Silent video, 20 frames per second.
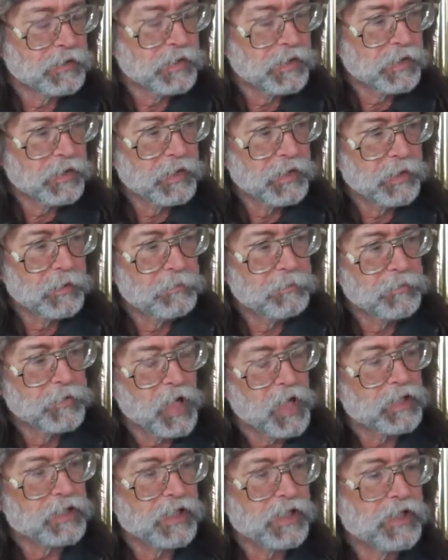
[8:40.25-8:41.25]

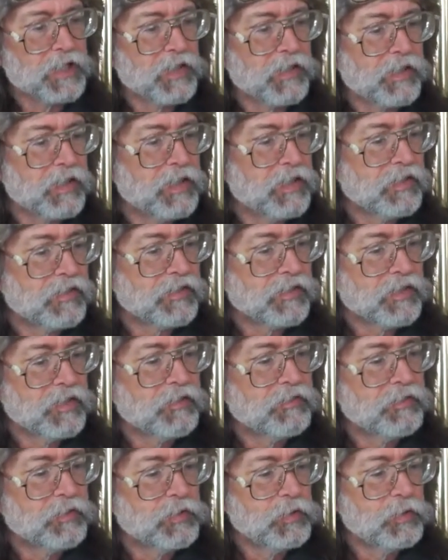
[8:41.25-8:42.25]
nonlinear is
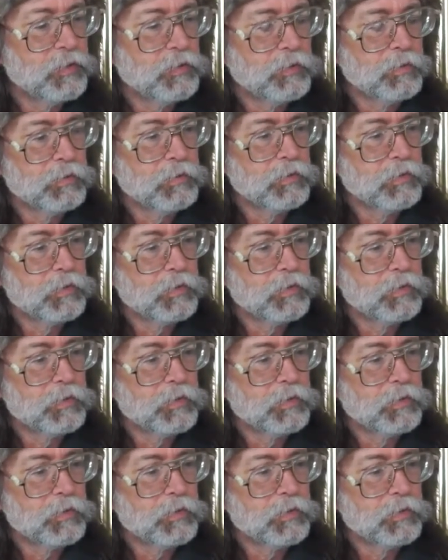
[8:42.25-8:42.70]
if you